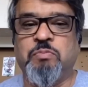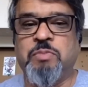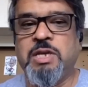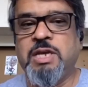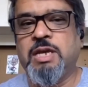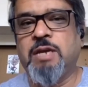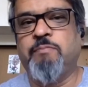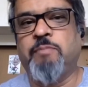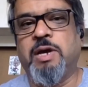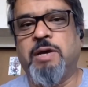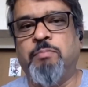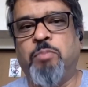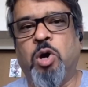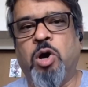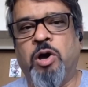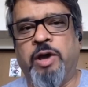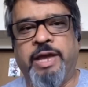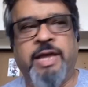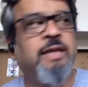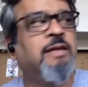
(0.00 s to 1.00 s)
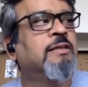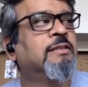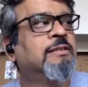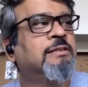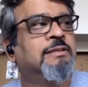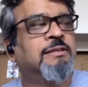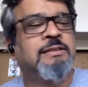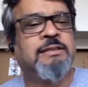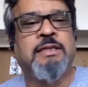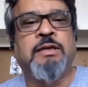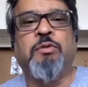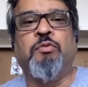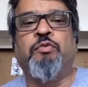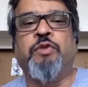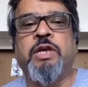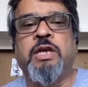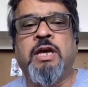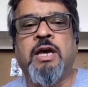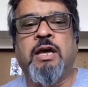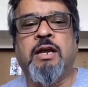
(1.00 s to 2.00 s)
and my boy, we are
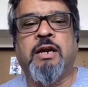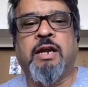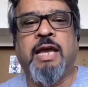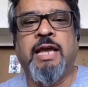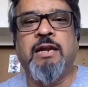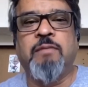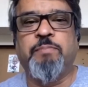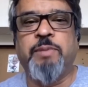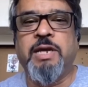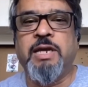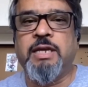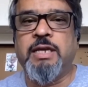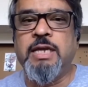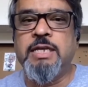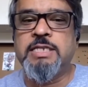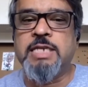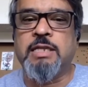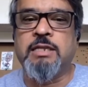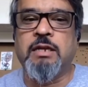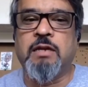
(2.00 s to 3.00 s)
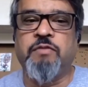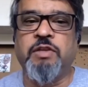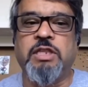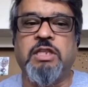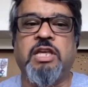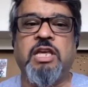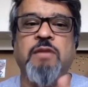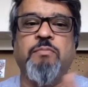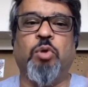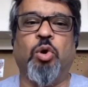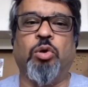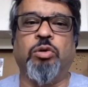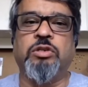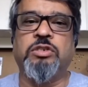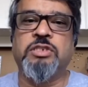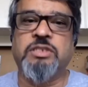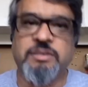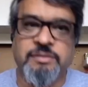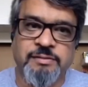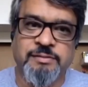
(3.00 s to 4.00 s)
helping each other with keyboards.
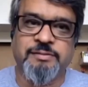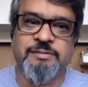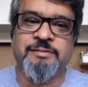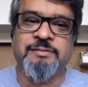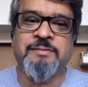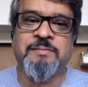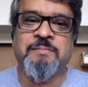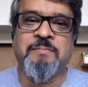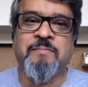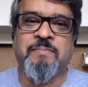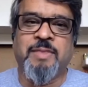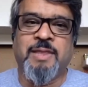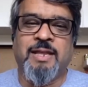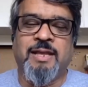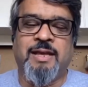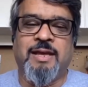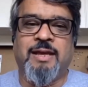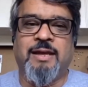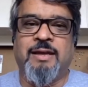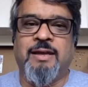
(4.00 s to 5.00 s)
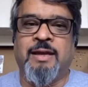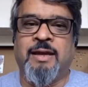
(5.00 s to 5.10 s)
And